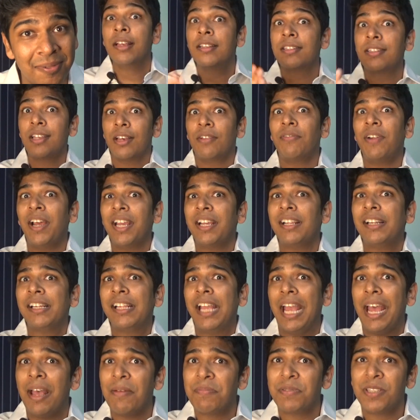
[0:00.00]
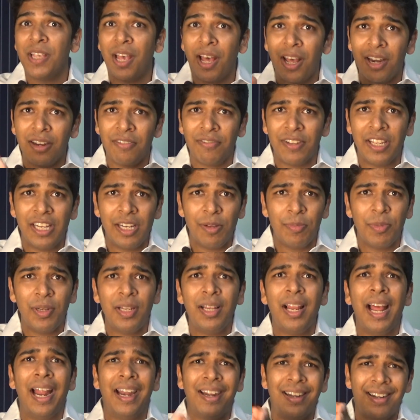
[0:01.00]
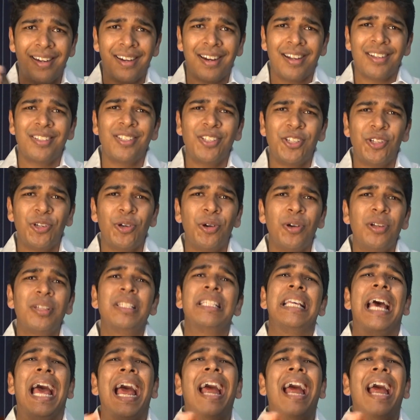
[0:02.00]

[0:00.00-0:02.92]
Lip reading: Cervical caps are available at drugstores